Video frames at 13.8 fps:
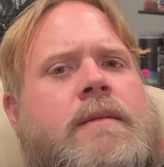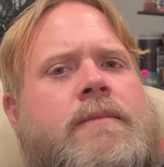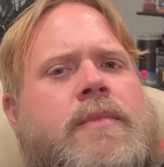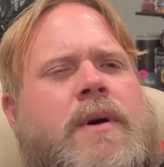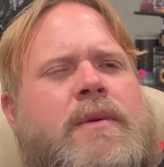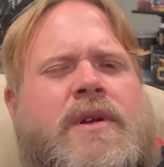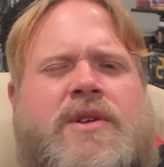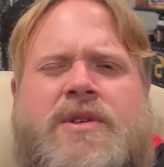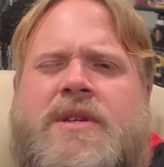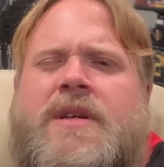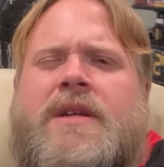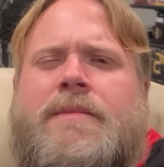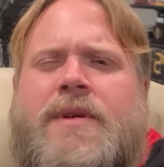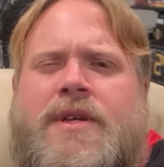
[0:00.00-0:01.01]
But we just
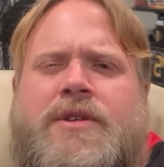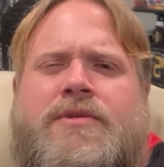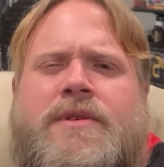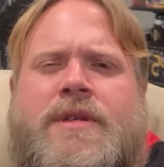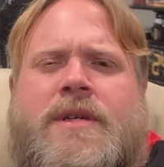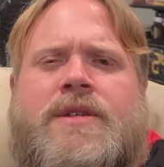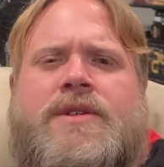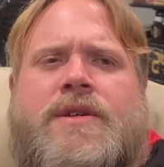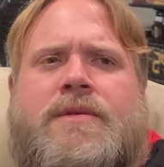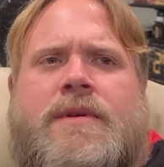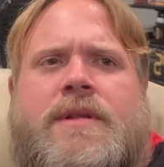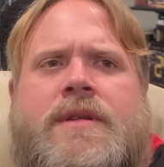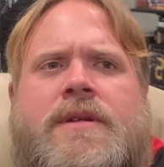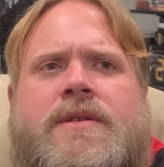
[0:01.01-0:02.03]
got to be strategic
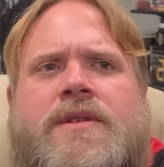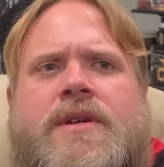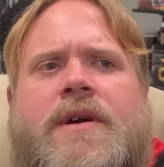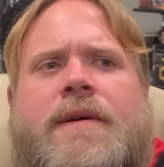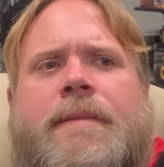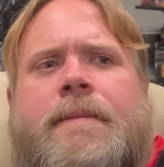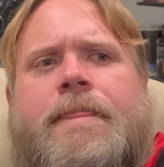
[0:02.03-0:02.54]
with it. So